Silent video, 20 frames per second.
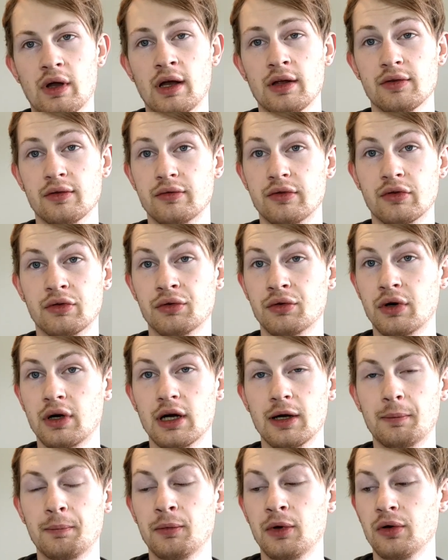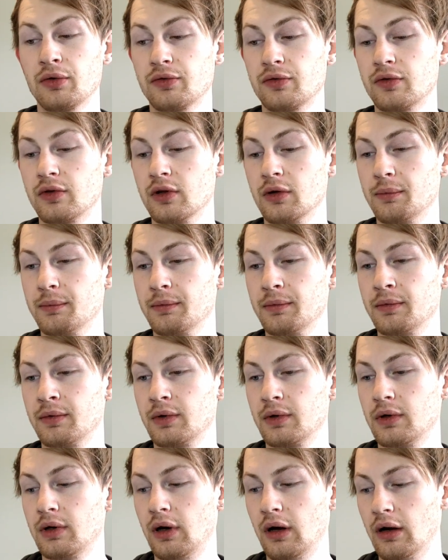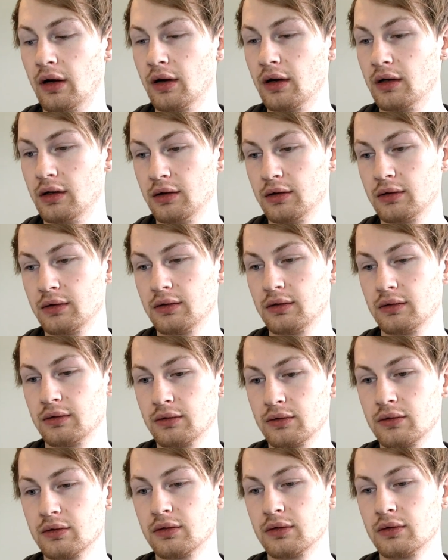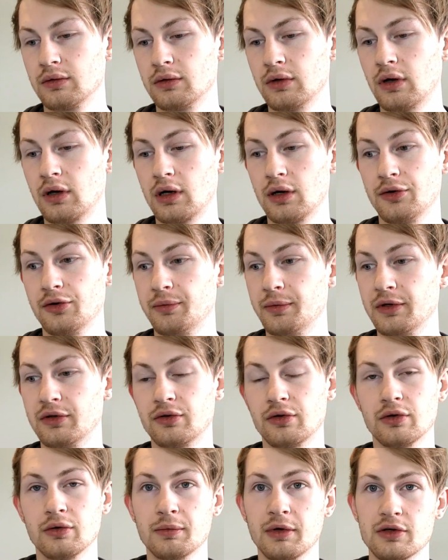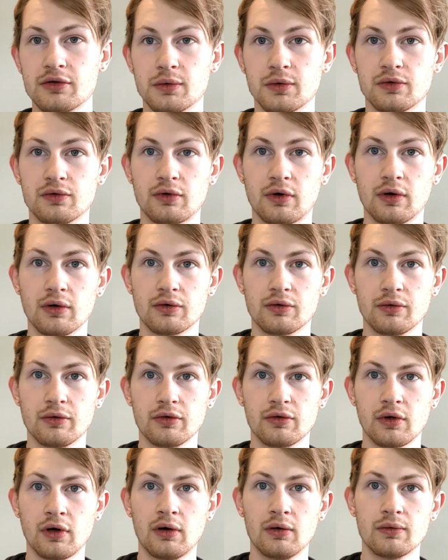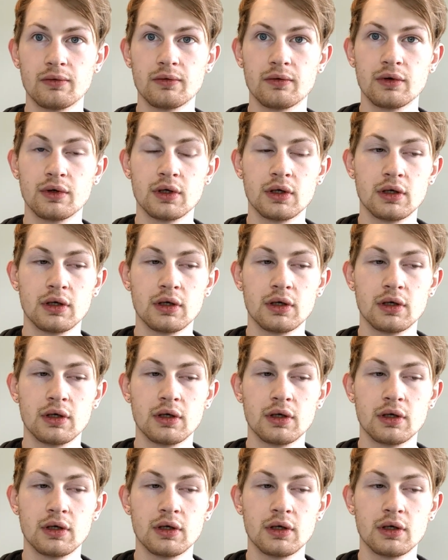As I've described, most of them are not going to be too much of a struggle to resolve,